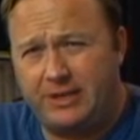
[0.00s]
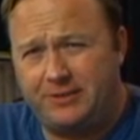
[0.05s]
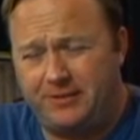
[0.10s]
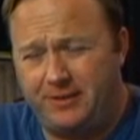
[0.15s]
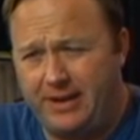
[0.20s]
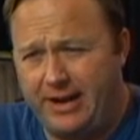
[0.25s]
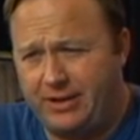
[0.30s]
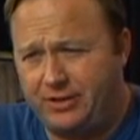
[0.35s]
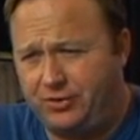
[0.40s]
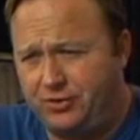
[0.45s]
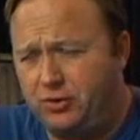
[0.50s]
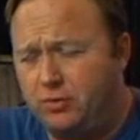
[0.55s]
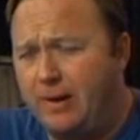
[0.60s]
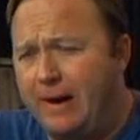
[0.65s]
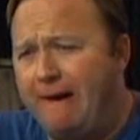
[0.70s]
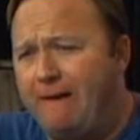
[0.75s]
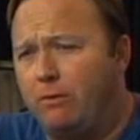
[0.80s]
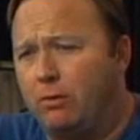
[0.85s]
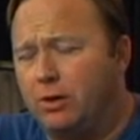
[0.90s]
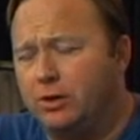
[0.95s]
for the next 2
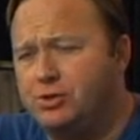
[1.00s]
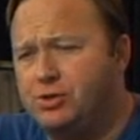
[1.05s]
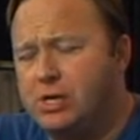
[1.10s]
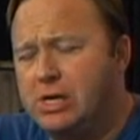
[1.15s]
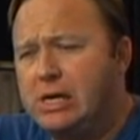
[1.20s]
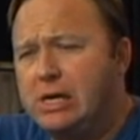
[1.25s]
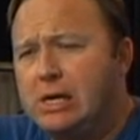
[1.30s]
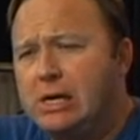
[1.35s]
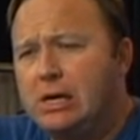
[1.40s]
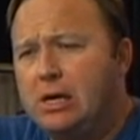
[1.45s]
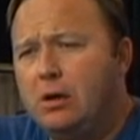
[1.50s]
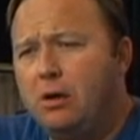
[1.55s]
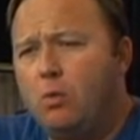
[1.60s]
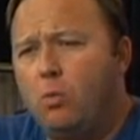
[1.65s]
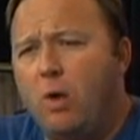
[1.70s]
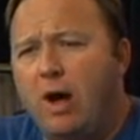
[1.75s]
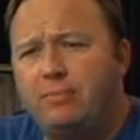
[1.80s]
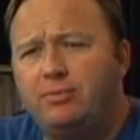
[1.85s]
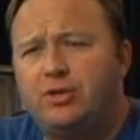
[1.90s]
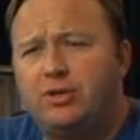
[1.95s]
hours.
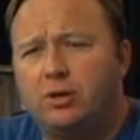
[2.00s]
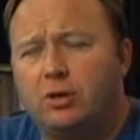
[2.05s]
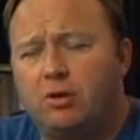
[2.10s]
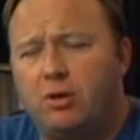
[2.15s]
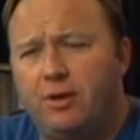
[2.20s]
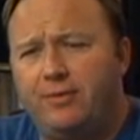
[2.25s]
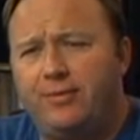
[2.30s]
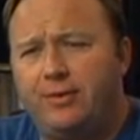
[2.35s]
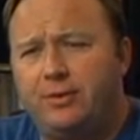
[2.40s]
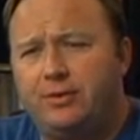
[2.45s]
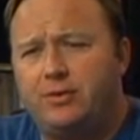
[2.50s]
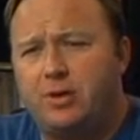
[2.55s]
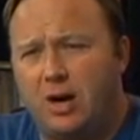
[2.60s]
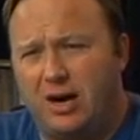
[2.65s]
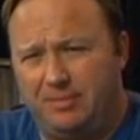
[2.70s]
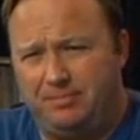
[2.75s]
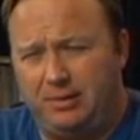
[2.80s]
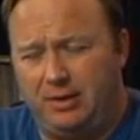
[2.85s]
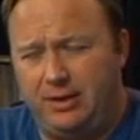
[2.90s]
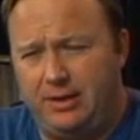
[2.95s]
Webster
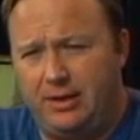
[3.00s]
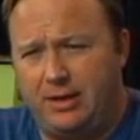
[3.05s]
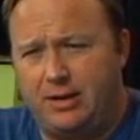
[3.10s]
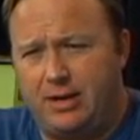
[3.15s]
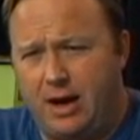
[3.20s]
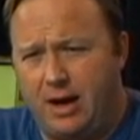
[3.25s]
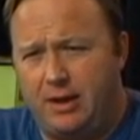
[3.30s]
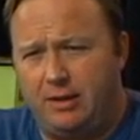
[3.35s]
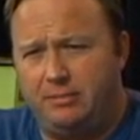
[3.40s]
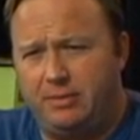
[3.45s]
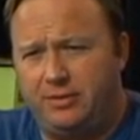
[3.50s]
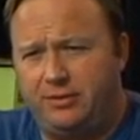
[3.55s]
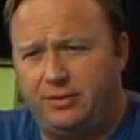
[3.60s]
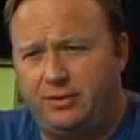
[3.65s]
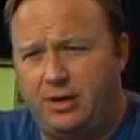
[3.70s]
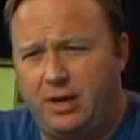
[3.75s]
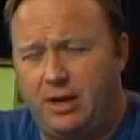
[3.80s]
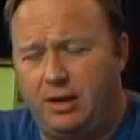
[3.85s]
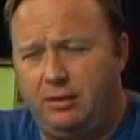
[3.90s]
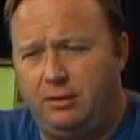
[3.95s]
Tarpley,
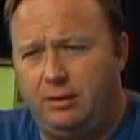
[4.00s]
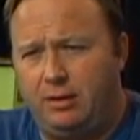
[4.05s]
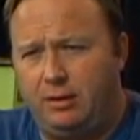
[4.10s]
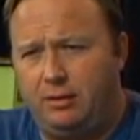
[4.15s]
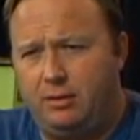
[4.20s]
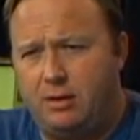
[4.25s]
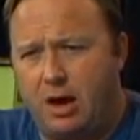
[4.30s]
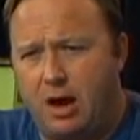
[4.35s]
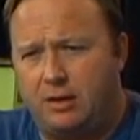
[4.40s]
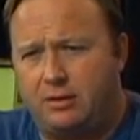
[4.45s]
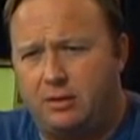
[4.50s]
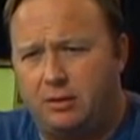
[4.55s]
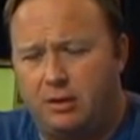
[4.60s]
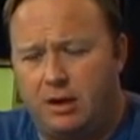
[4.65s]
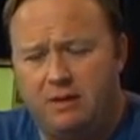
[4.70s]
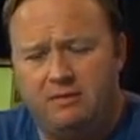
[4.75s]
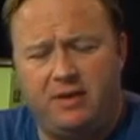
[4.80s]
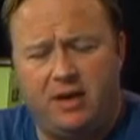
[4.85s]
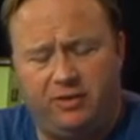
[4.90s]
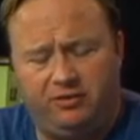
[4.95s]
economist and doctor
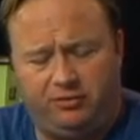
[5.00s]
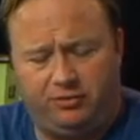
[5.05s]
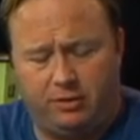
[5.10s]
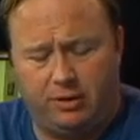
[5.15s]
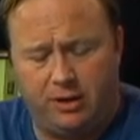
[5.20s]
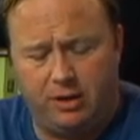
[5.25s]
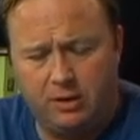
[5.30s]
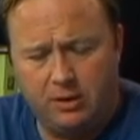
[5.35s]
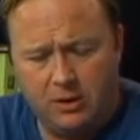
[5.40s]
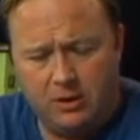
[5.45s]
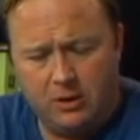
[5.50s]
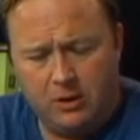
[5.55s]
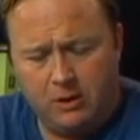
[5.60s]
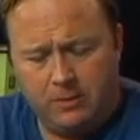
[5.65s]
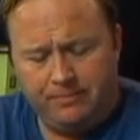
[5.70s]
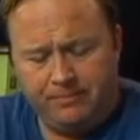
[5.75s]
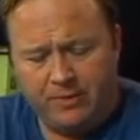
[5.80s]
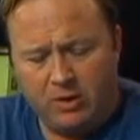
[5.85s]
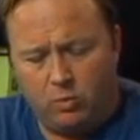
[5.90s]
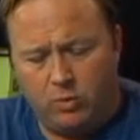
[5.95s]
of history,
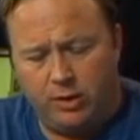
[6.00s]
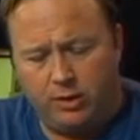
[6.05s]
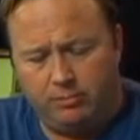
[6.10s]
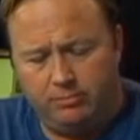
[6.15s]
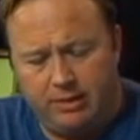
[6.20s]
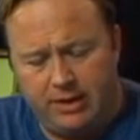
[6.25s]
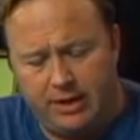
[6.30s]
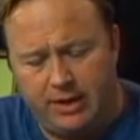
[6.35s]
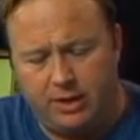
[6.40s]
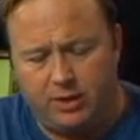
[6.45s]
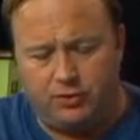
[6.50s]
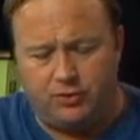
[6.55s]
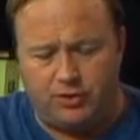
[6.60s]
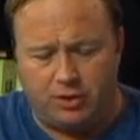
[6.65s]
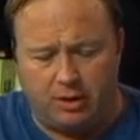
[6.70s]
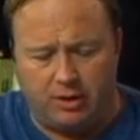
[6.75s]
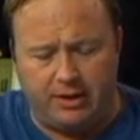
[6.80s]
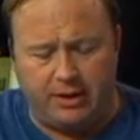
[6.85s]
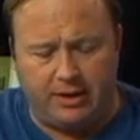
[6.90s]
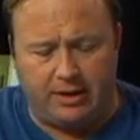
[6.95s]
will be
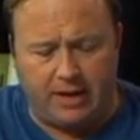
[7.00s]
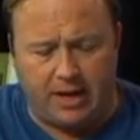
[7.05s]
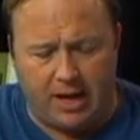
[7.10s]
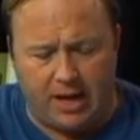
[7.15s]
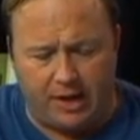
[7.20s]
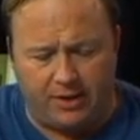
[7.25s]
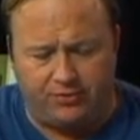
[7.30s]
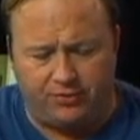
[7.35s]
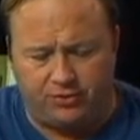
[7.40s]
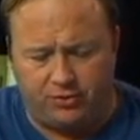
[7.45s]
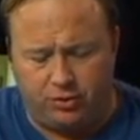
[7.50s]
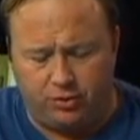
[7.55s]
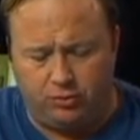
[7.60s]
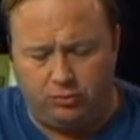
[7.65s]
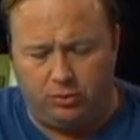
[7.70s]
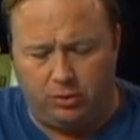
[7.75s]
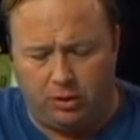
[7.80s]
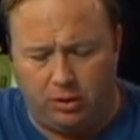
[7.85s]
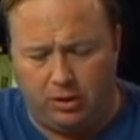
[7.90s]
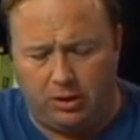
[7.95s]
joining us to
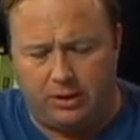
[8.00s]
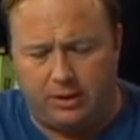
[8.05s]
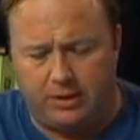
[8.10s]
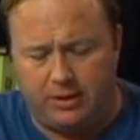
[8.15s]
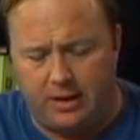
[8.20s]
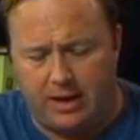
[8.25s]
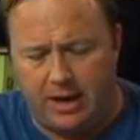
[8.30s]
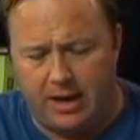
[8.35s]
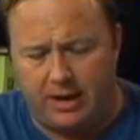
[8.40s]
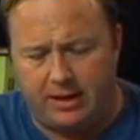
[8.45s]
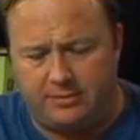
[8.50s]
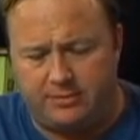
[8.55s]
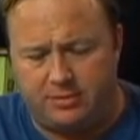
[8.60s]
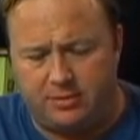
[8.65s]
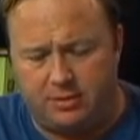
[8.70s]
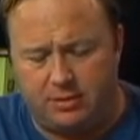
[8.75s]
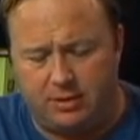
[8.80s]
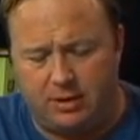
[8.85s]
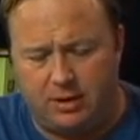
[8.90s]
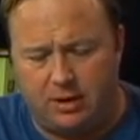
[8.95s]
look at
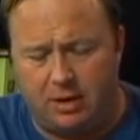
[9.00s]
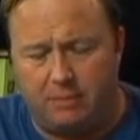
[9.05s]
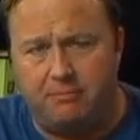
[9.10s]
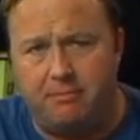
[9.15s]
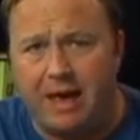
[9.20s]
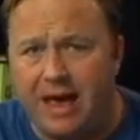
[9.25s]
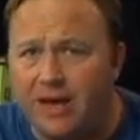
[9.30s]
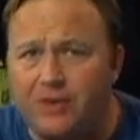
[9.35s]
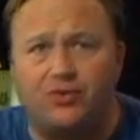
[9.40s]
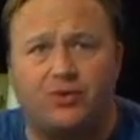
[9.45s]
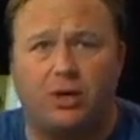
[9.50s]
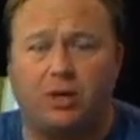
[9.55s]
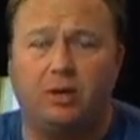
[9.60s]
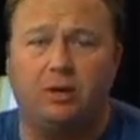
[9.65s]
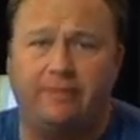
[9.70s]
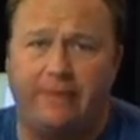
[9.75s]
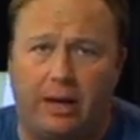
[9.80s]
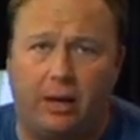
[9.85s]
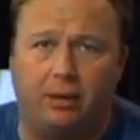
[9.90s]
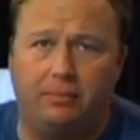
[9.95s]
the amazing
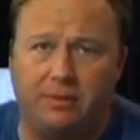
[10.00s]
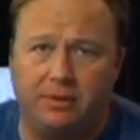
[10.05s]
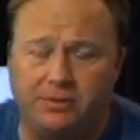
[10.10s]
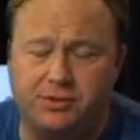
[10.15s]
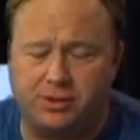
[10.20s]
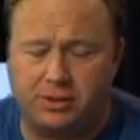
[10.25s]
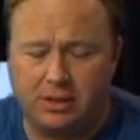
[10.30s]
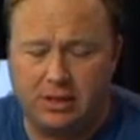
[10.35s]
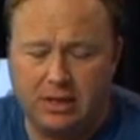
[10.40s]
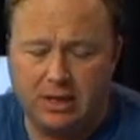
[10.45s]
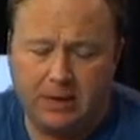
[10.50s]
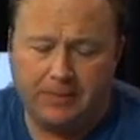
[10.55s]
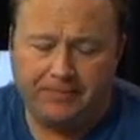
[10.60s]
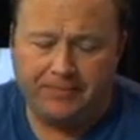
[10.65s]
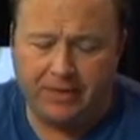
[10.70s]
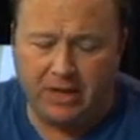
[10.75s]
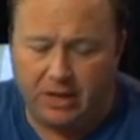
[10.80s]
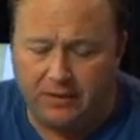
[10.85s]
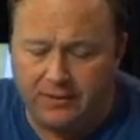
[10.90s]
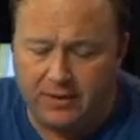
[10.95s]
developments
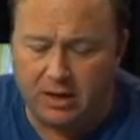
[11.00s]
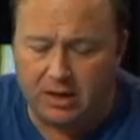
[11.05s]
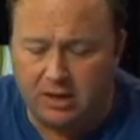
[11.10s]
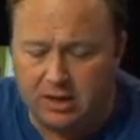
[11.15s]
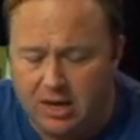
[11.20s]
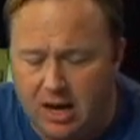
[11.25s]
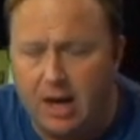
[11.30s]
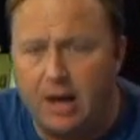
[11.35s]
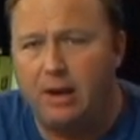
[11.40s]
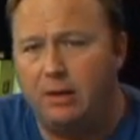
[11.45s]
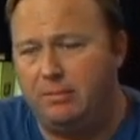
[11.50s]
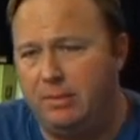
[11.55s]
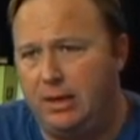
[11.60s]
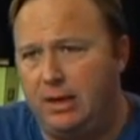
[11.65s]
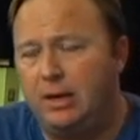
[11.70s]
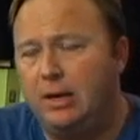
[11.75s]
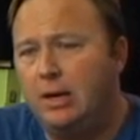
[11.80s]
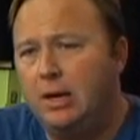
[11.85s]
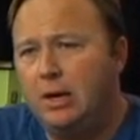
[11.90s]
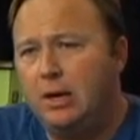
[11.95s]
in the
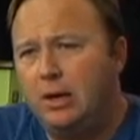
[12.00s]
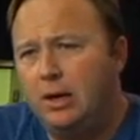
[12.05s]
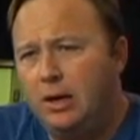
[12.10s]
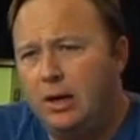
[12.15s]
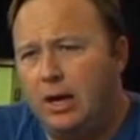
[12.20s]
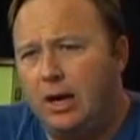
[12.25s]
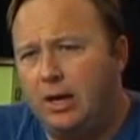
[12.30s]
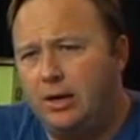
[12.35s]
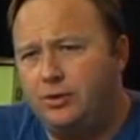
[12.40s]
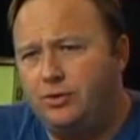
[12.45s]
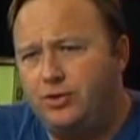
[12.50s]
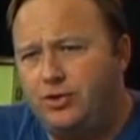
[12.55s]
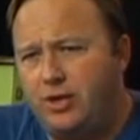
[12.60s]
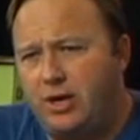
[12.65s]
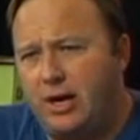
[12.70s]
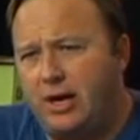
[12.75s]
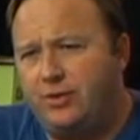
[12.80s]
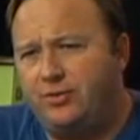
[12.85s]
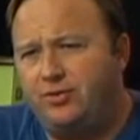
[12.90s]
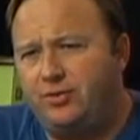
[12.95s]
economy.
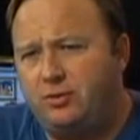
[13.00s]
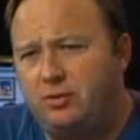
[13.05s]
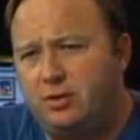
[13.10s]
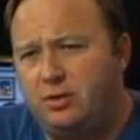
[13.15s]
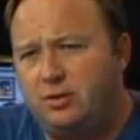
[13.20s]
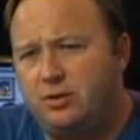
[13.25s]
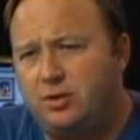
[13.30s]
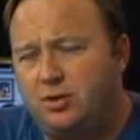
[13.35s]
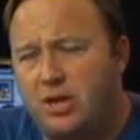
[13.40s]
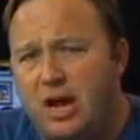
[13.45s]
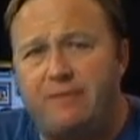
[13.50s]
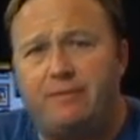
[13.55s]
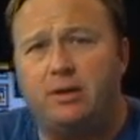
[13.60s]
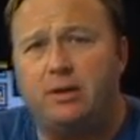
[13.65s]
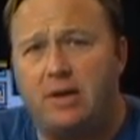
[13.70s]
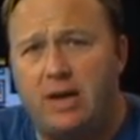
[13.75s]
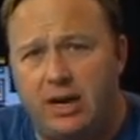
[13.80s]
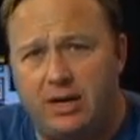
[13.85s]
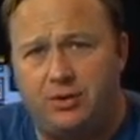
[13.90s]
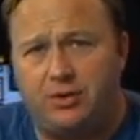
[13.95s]
Just
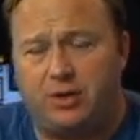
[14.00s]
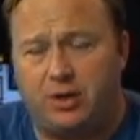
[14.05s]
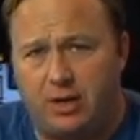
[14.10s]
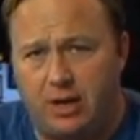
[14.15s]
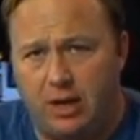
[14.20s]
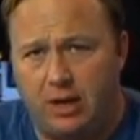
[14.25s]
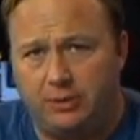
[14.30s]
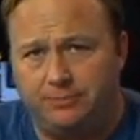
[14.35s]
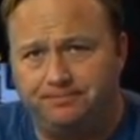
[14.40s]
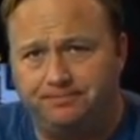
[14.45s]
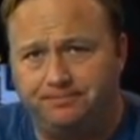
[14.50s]
7 days ago,